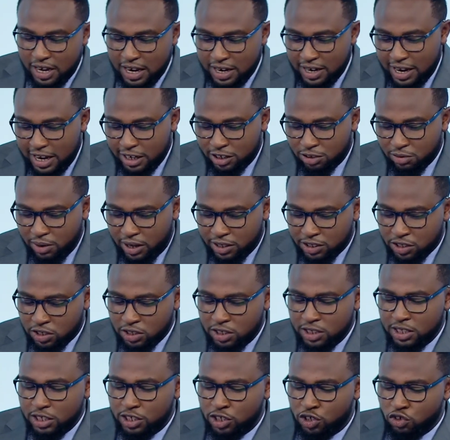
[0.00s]
I'd like to ask you,
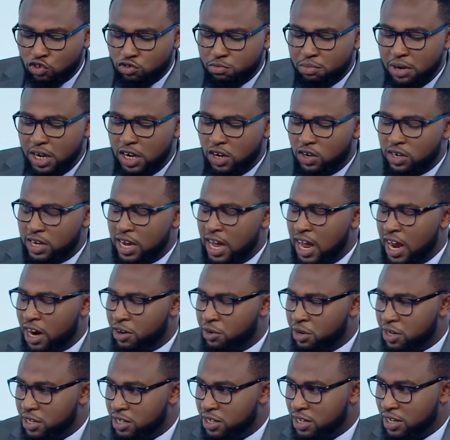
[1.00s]
did the 2 million car
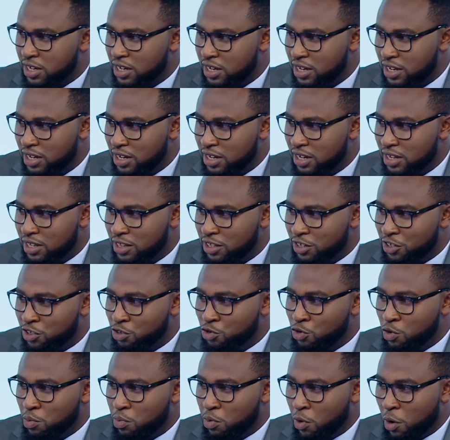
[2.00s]
grant that
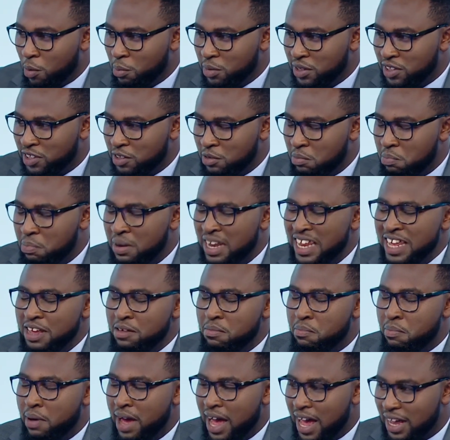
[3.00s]
you were promised play a
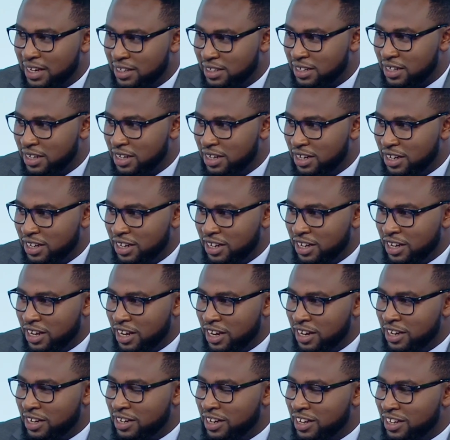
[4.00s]
part
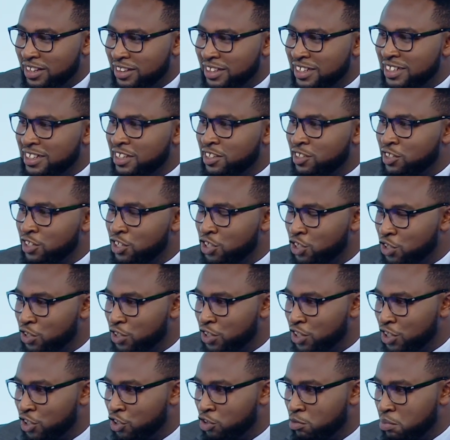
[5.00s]
in the decision
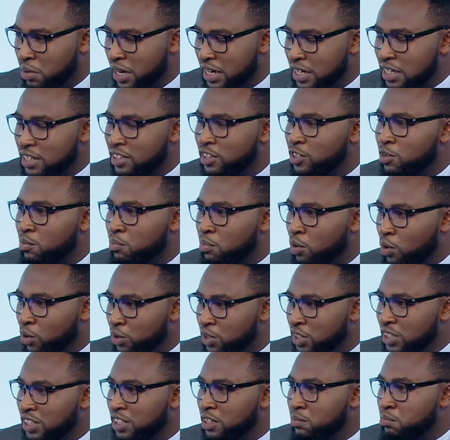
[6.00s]
that you made in
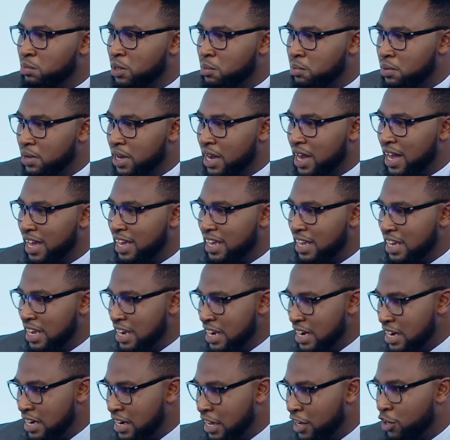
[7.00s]
supporting the BBI
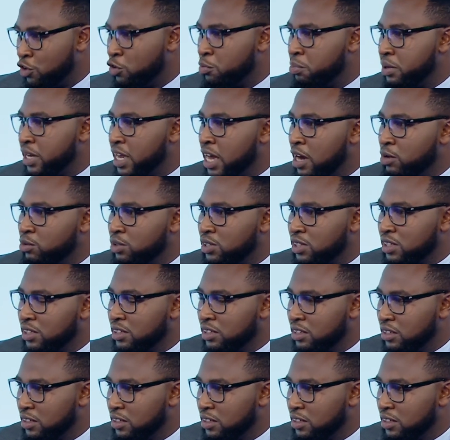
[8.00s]
in Nairobi County?